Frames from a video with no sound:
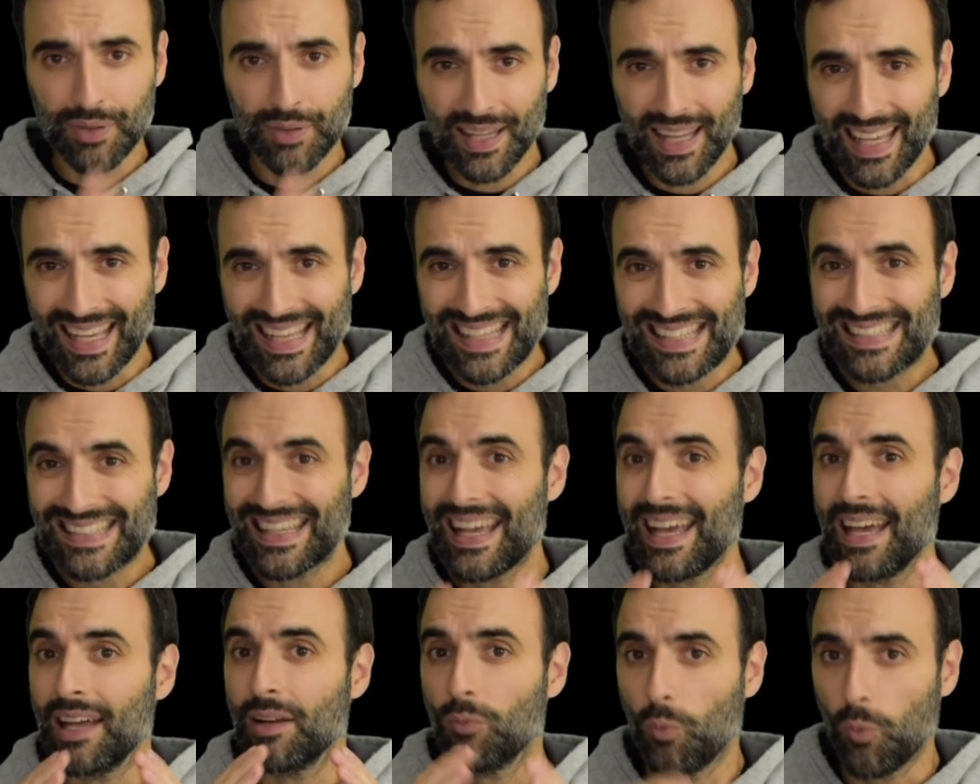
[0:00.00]
place
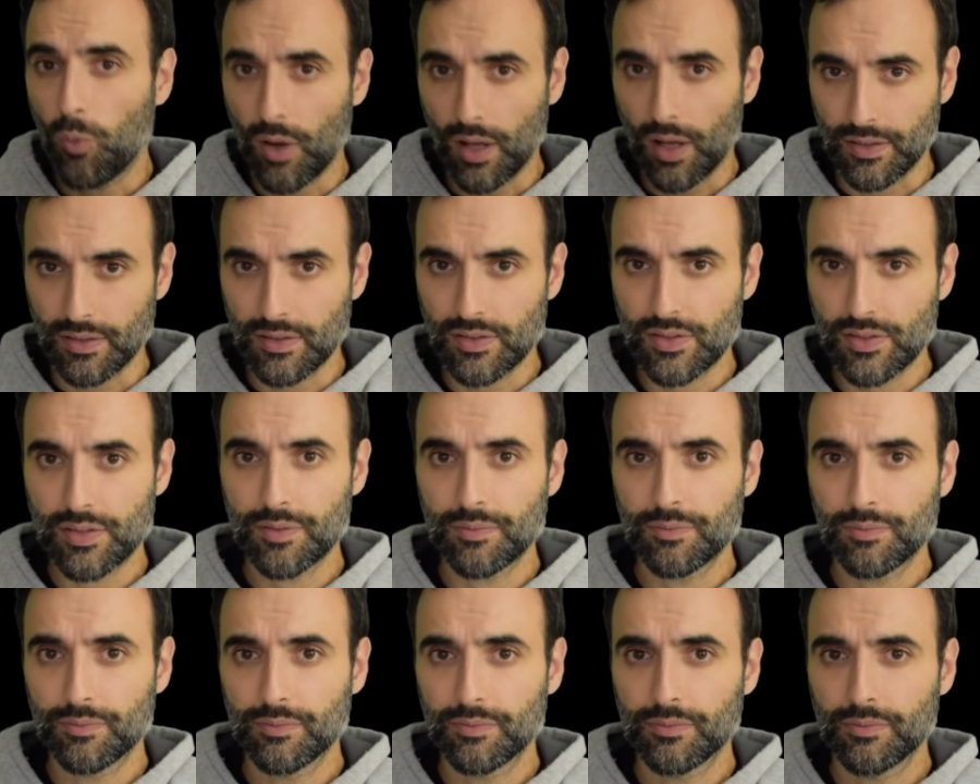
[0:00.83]
at
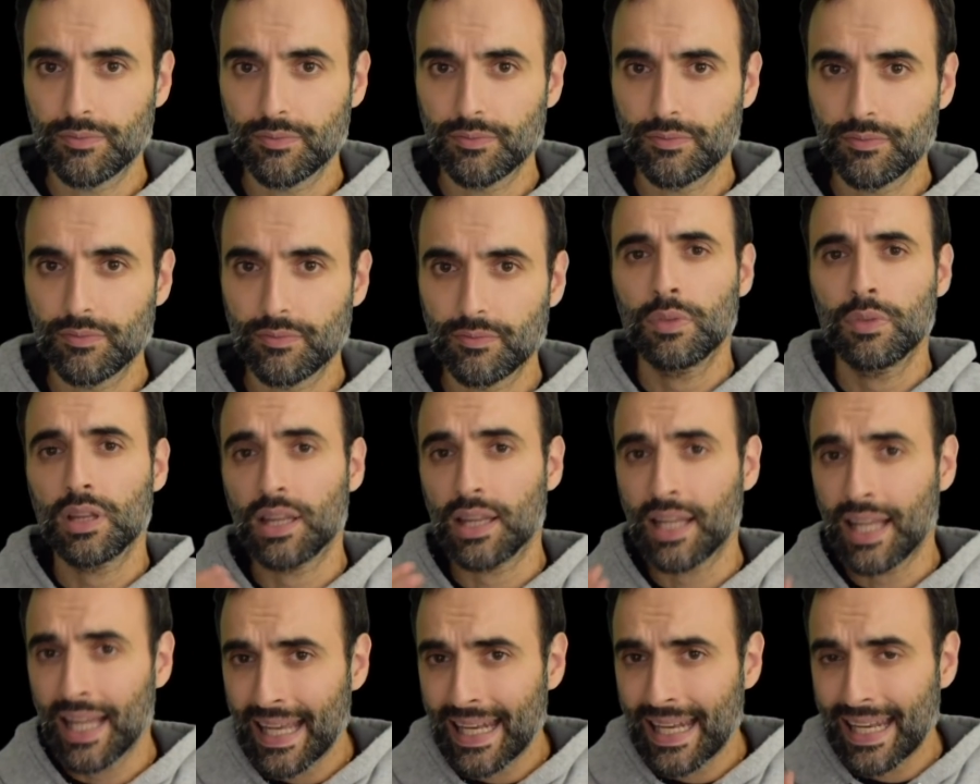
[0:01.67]
once.
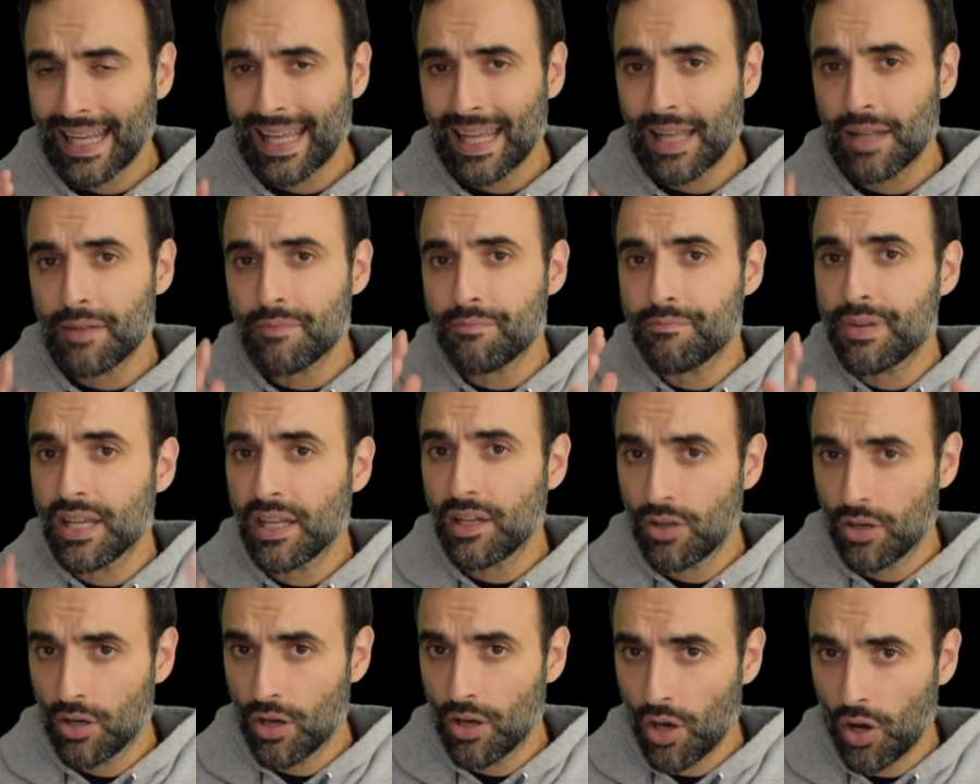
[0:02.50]
Let it be
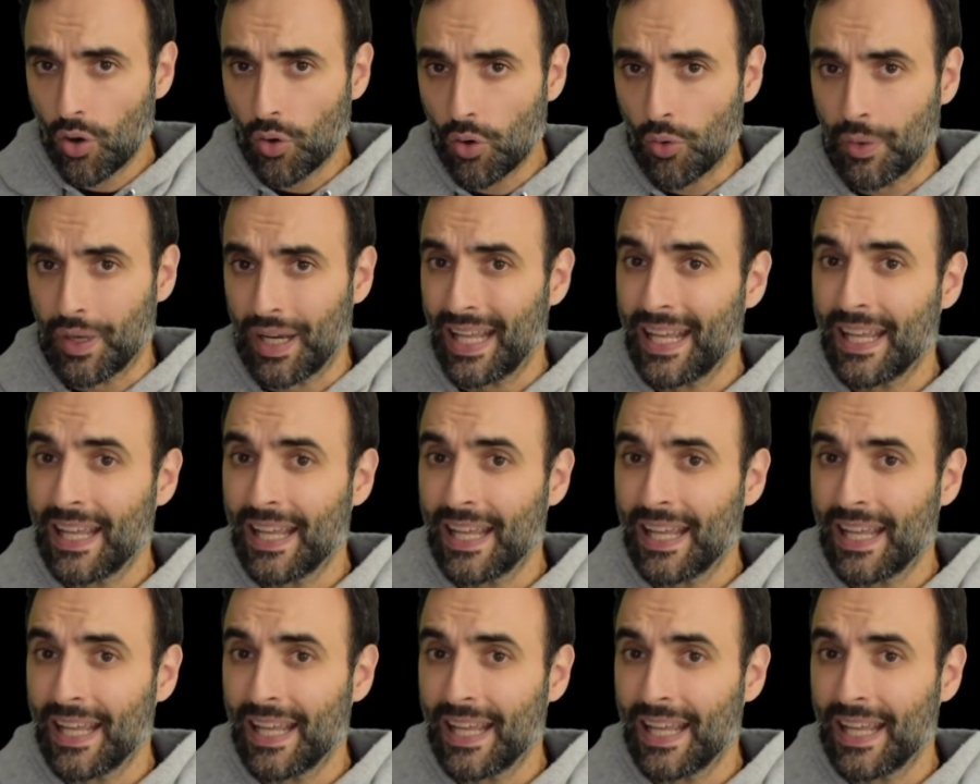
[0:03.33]
known,